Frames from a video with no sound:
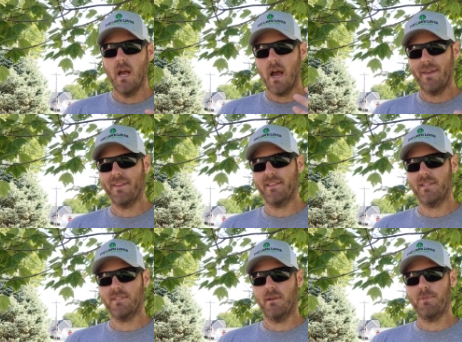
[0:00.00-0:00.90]
I think
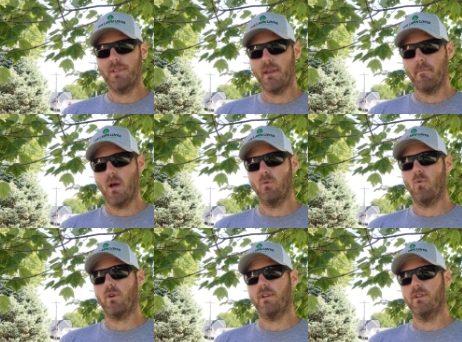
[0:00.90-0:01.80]
that's something that
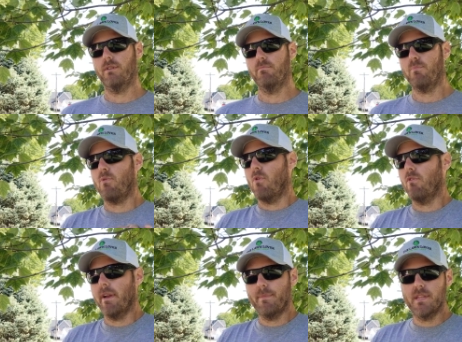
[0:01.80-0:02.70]
Melnor could
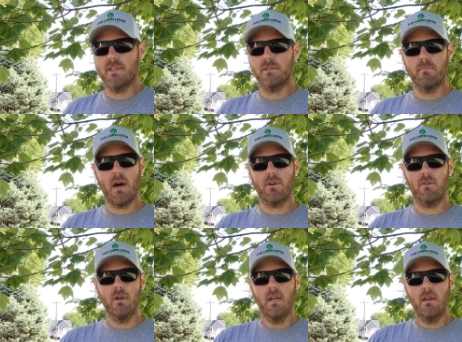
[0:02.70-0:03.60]
program into this
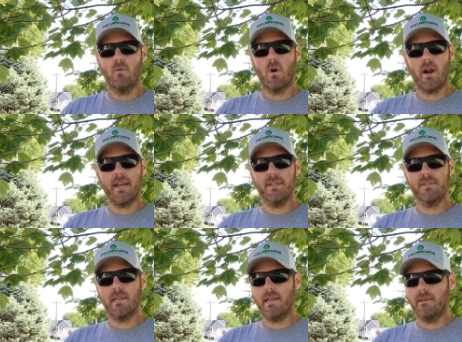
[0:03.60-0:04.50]
model where I could
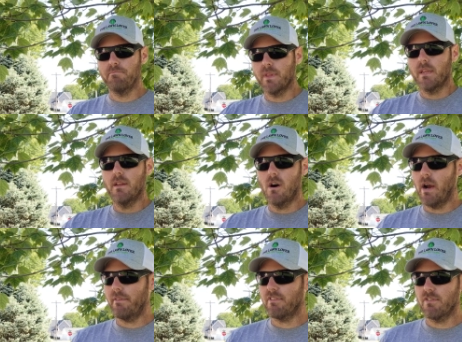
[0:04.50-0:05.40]
say, you know,
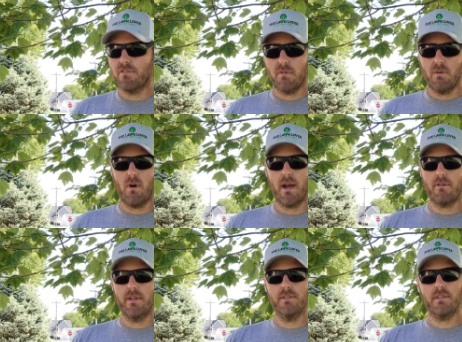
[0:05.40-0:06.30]
after 3
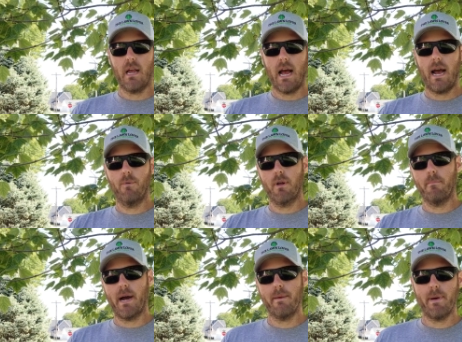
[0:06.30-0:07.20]
waterings, I want to
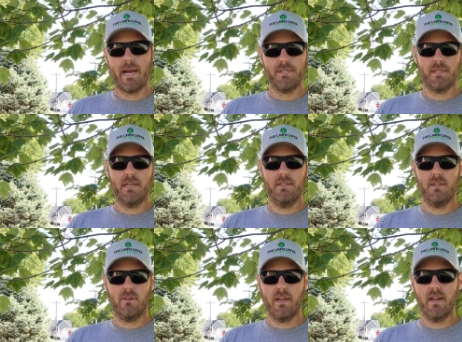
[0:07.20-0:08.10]
bypass again
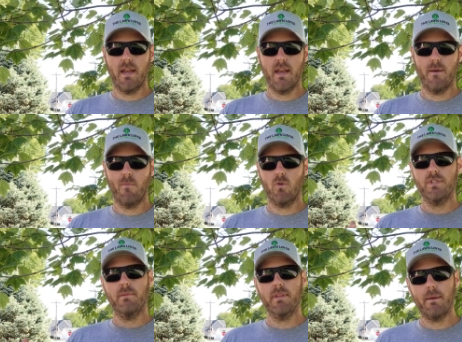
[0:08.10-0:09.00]
till 8 a.m. or
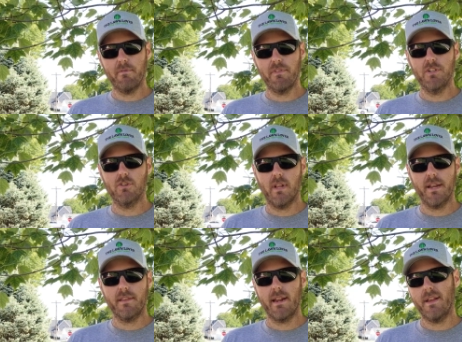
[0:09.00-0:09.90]
some type of feature
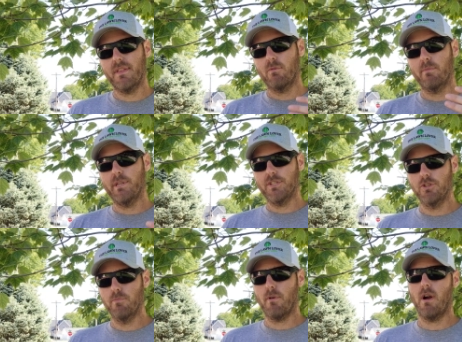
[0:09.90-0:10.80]
like that. I think would be
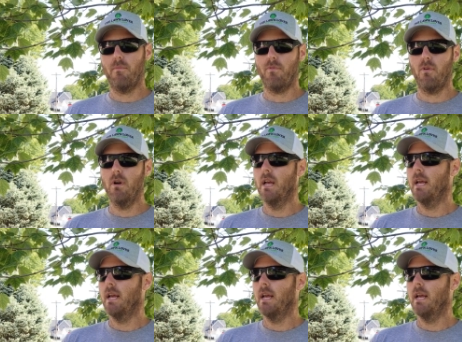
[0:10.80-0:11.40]
super helpful